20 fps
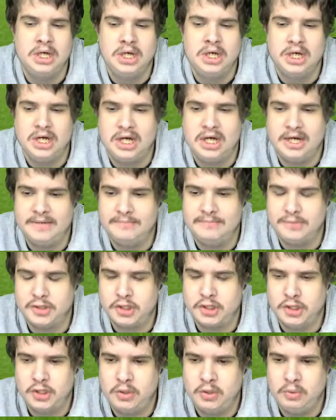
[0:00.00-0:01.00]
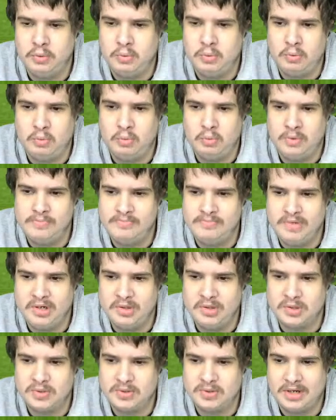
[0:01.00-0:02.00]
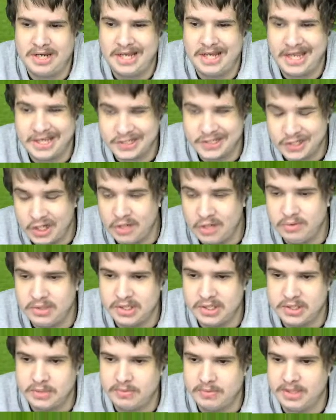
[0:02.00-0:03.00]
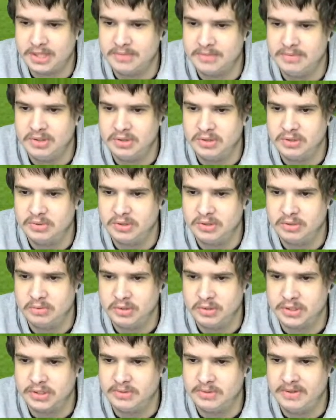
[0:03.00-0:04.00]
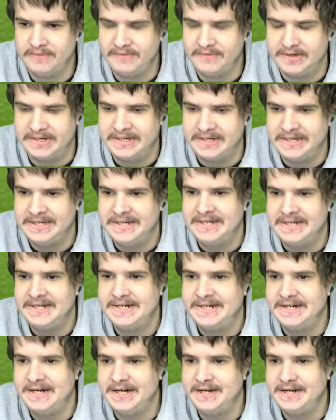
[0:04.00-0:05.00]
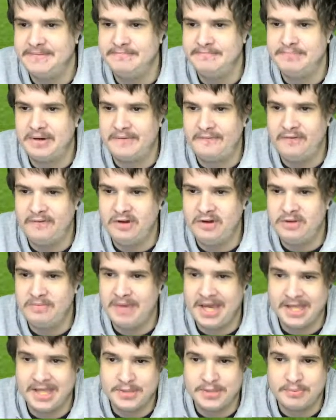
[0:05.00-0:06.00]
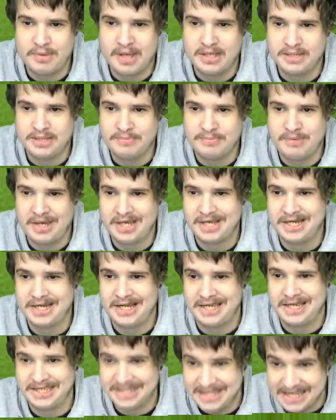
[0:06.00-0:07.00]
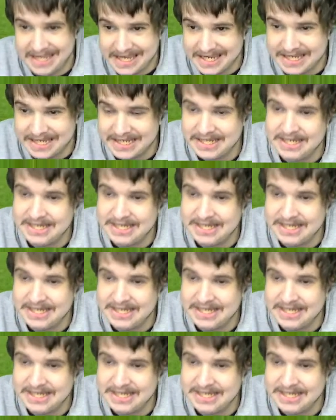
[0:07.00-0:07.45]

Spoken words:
with Middlesbrough. That's no disrespect to Middlesbrough whatsoever. But Fulham had to bounce back, and they did.